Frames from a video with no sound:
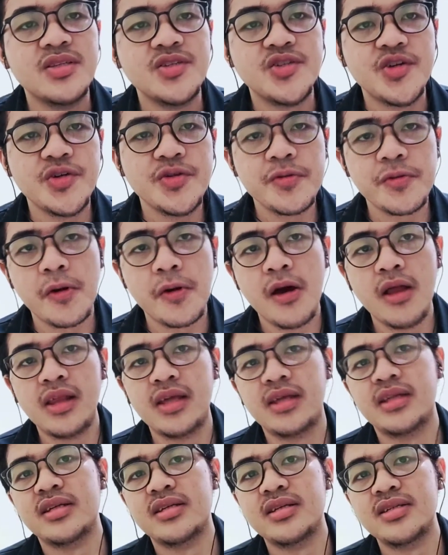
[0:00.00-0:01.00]
general
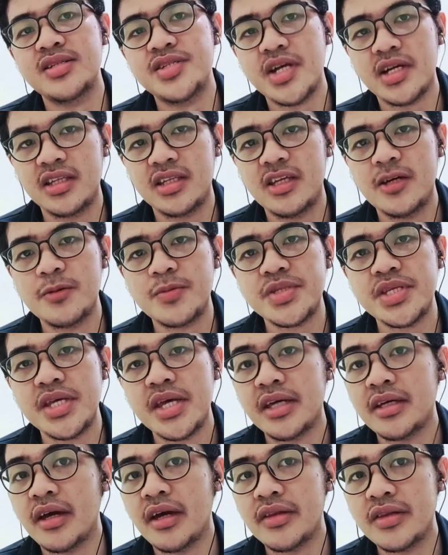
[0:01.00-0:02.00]
and adjectives
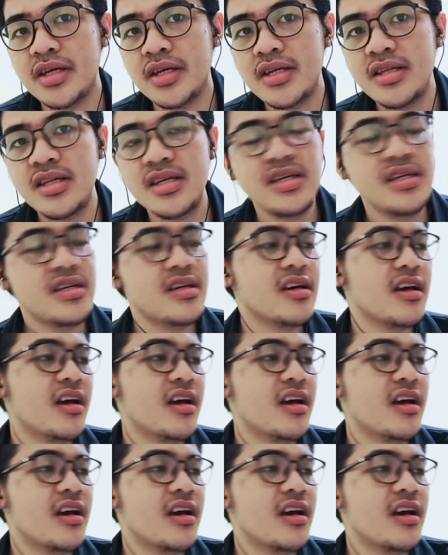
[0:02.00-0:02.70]
in an ed,